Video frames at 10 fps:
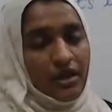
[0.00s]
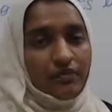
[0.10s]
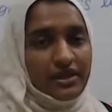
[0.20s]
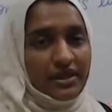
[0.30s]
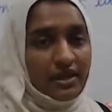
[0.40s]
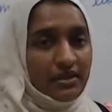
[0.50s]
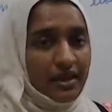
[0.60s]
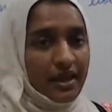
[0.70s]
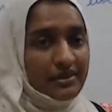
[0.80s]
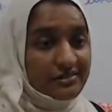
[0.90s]
Whether
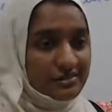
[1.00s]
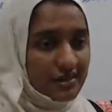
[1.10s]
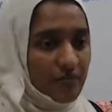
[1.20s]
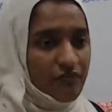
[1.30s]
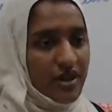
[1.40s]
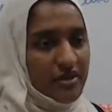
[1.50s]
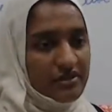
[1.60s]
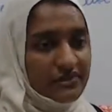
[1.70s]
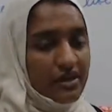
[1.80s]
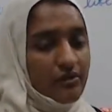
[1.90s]
there is some
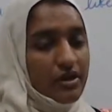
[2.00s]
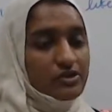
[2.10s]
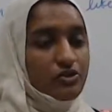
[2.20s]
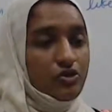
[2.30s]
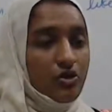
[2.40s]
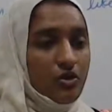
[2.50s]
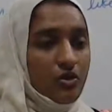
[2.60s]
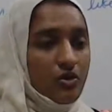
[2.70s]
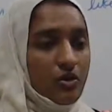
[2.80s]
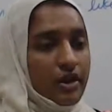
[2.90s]
flowers are going to
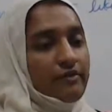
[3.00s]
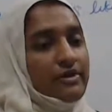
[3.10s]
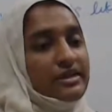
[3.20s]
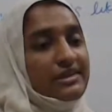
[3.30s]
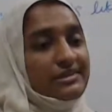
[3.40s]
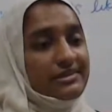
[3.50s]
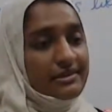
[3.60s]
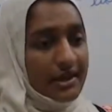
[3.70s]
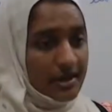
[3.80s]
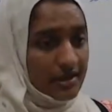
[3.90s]
grow,
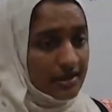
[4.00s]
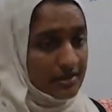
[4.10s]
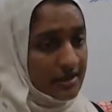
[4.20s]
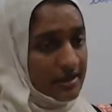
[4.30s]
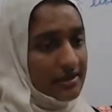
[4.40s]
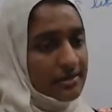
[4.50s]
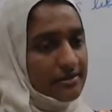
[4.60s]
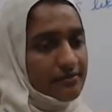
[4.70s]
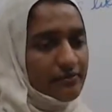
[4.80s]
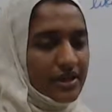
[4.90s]
whether
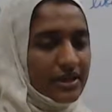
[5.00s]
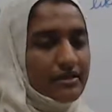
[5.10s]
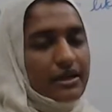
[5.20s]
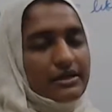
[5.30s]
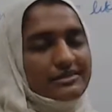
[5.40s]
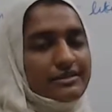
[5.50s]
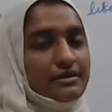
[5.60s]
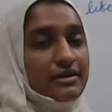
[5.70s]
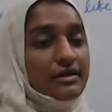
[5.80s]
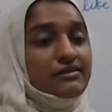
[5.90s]
there is
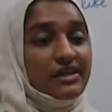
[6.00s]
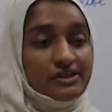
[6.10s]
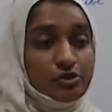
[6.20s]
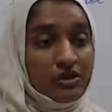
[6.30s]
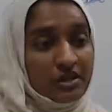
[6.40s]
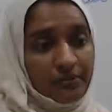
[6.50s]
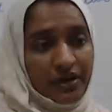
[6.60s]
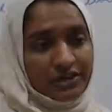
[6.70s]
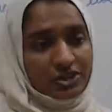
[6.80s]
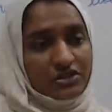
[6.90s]
a sexual
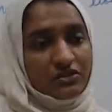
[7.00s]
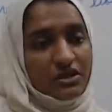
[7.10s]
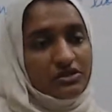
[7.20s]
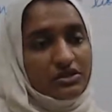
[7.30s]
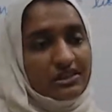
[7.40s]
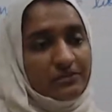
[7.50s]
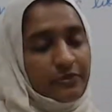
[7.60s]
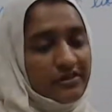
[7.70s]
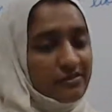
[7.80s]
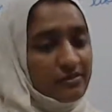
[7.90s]
reproduction is going to take
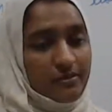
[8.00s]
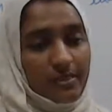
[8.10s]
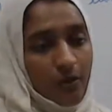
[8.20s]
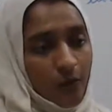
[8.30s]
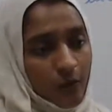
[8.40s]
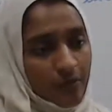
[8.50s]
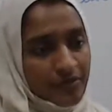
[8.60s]
place? No.